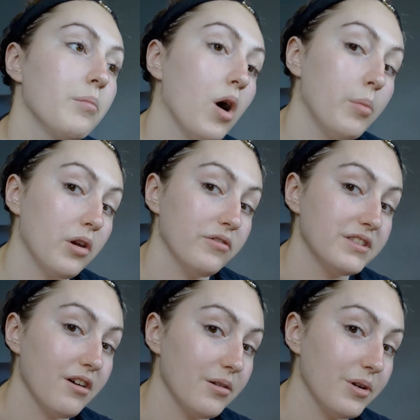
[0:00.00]
I put it on the
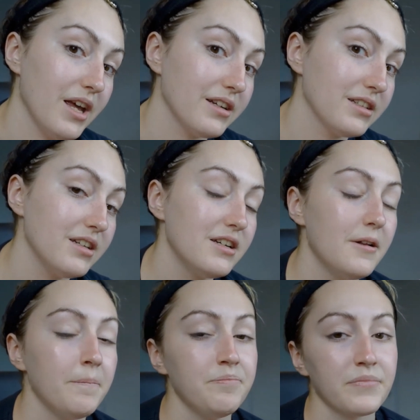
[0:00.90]
side of my
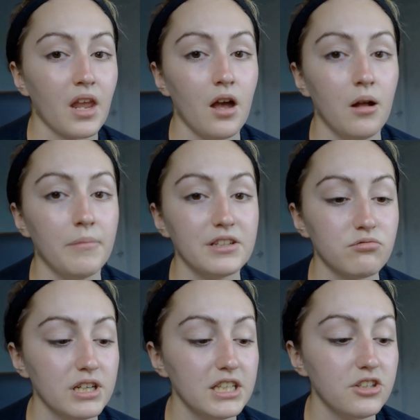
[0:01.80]
neck. It's
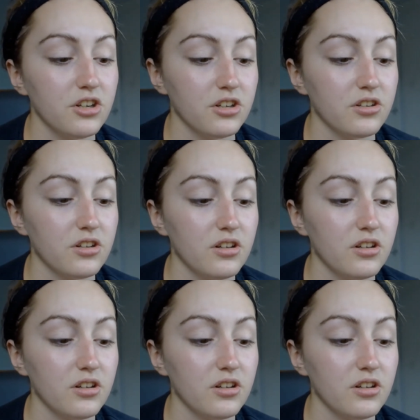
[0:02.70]
really good.